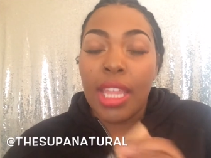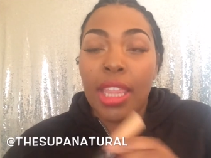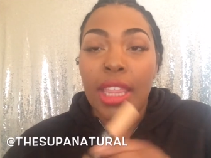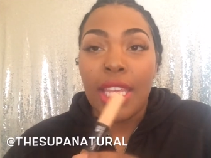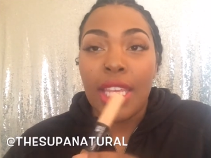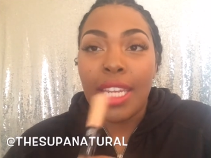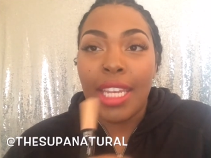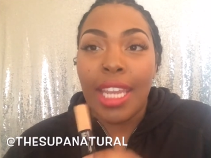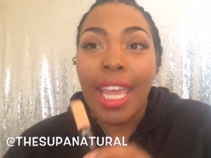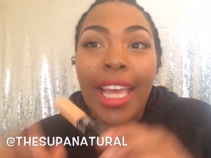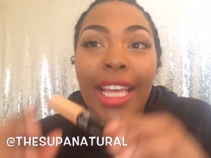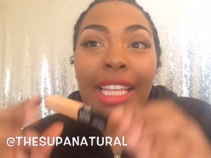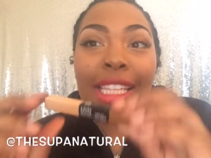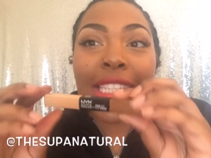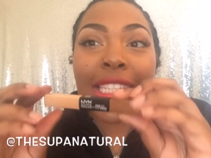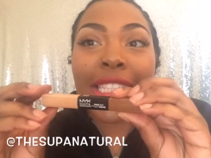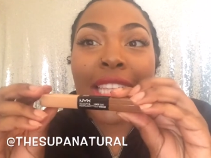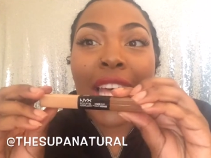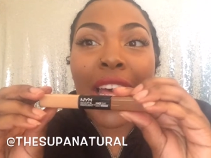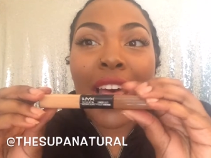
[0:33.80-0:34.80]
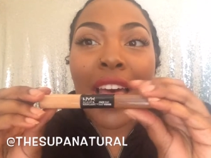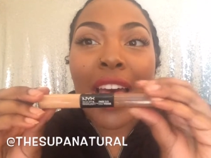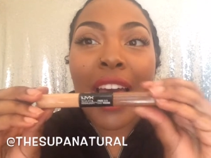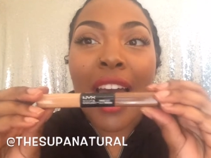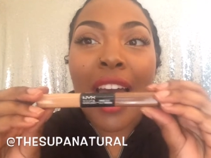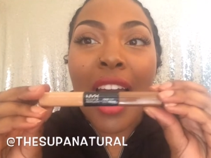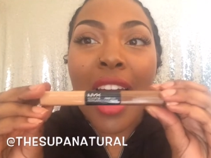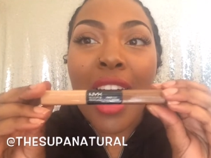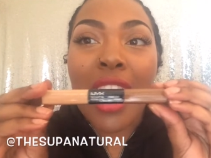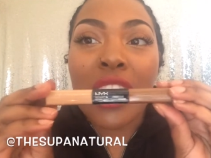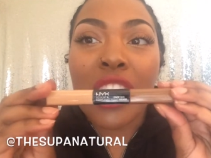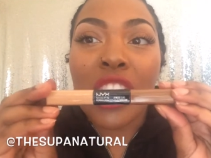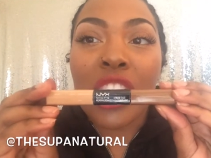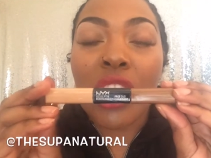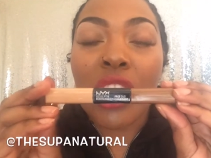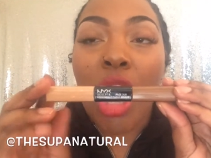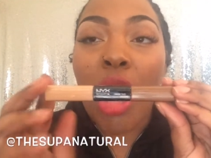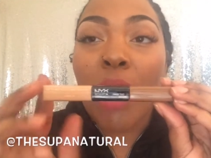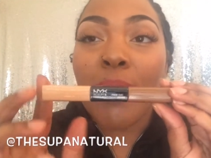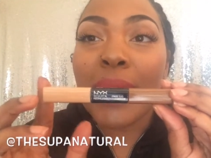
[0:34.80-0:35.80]
the NYX
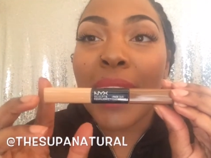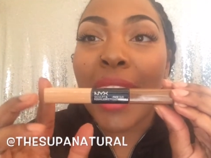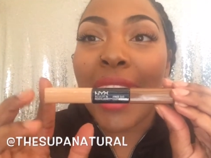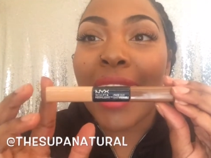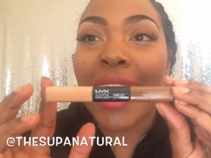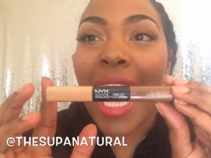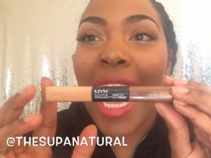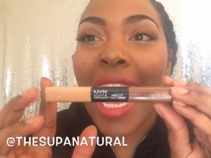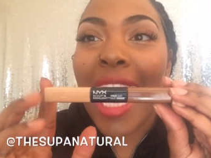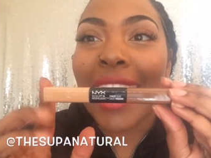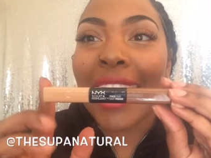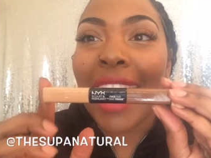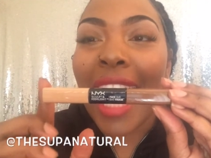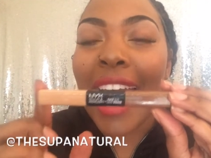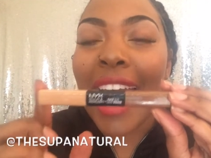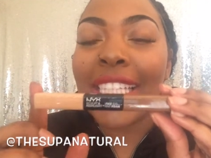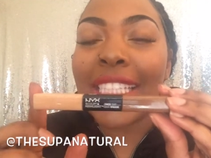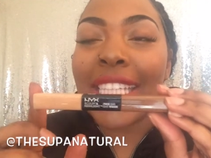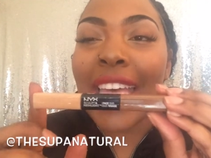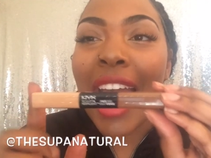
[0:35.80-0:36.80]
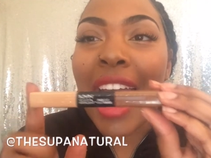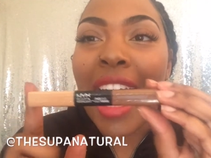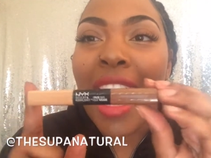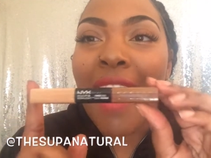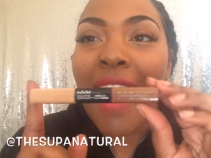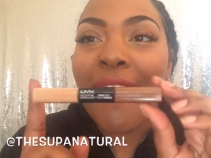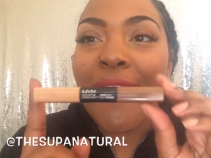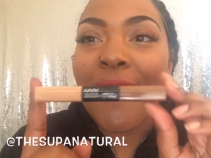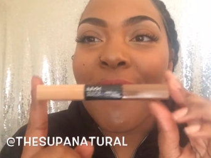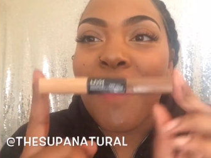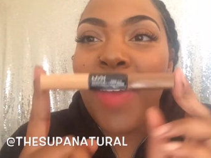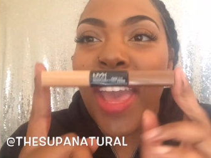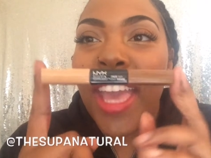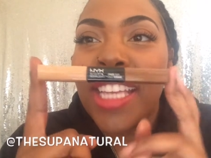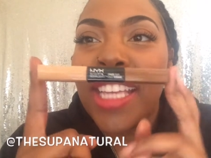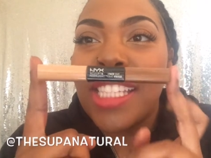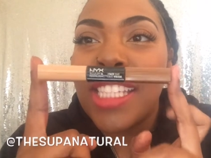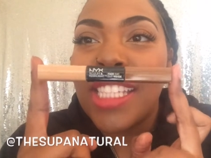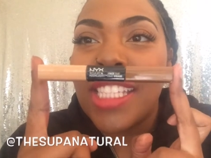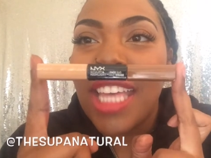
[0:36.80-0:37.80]
Sculpt and Highlight
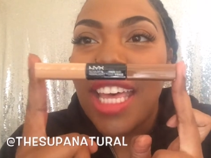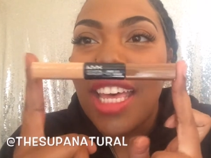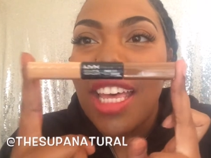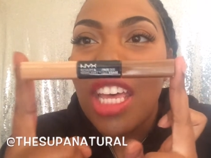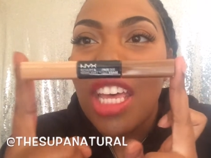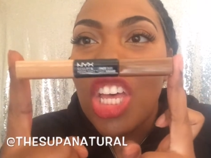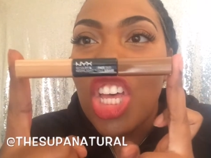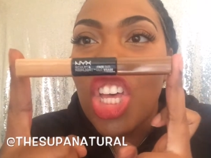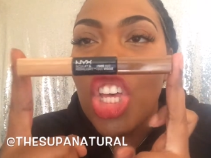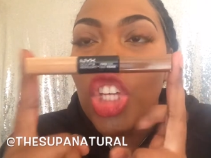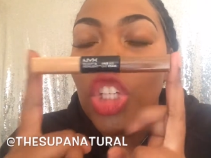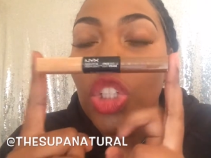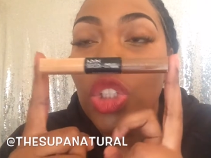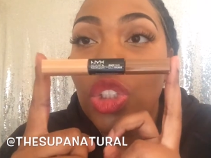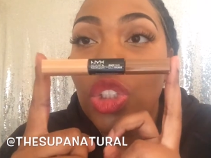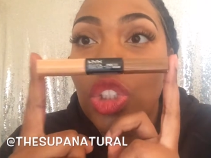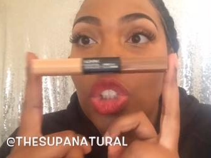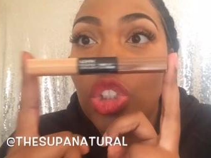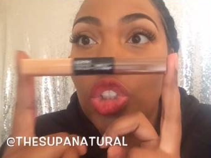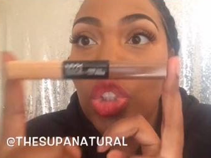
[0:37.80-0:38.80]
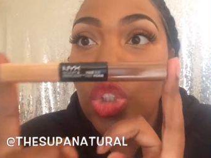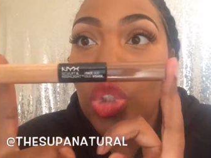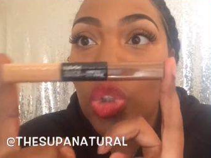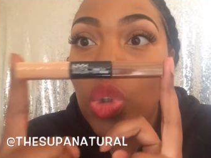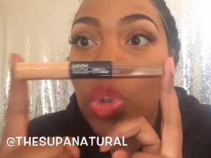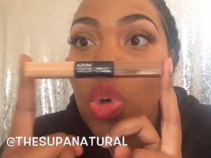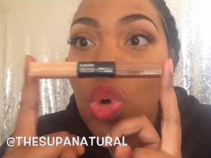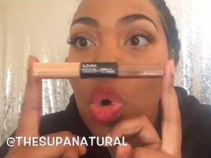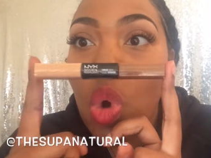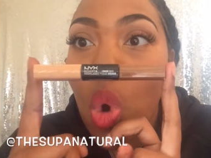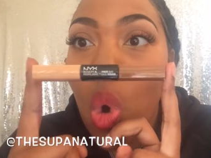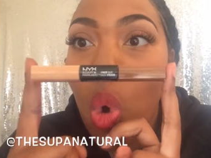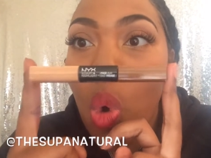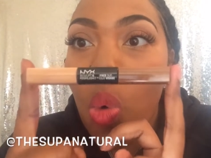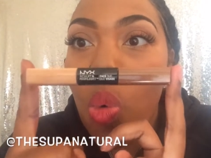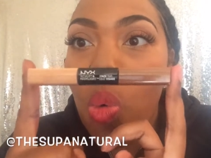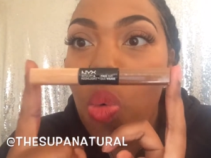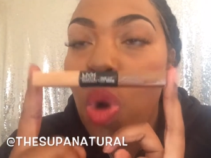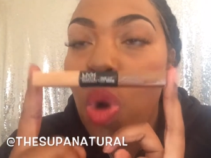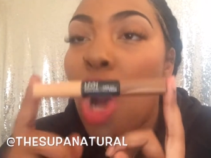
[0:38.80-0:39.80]
Face Duo.
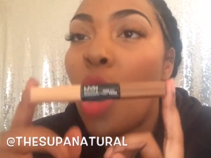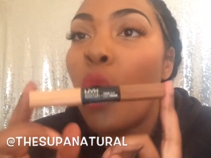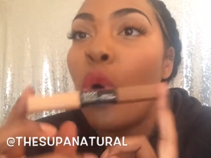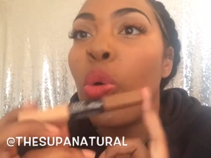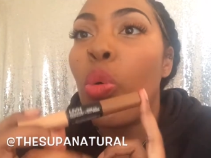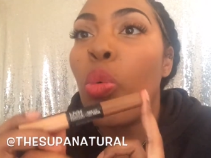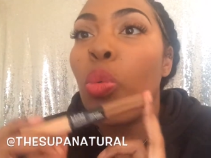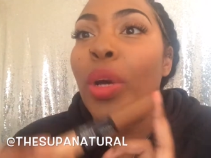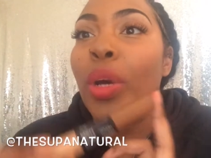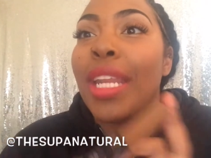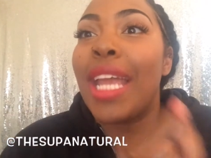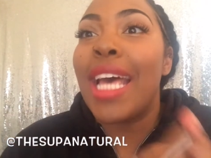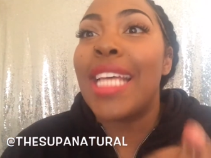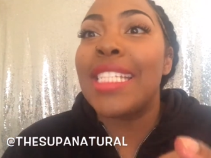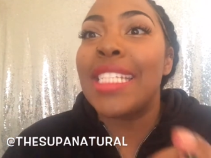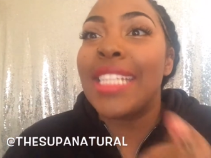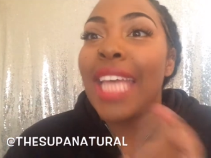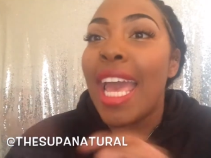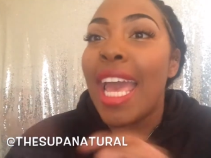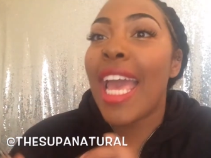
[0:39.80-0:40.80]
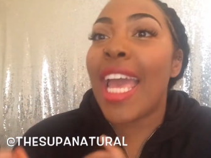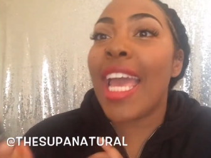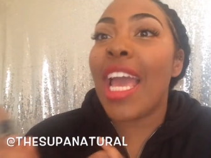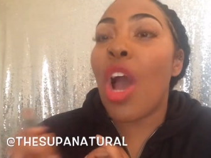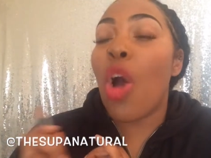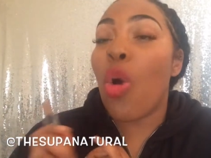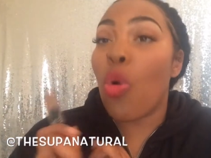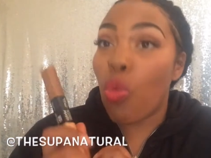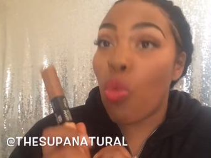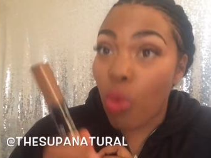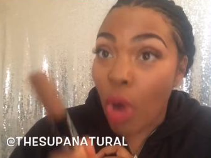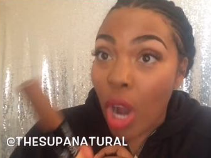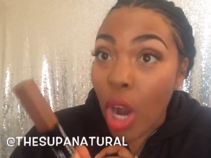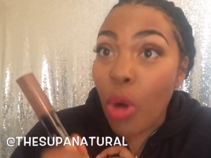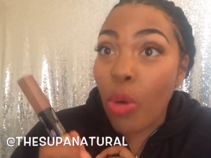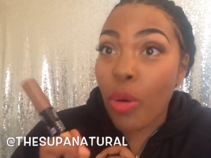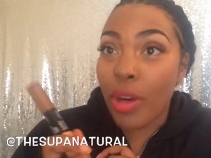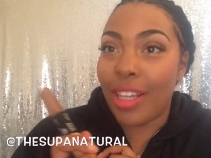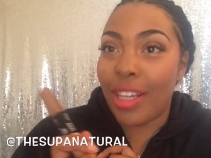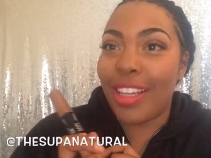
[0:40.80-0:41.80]
When I say a
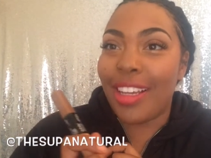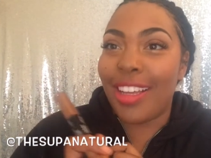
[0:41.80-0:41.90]
whoa,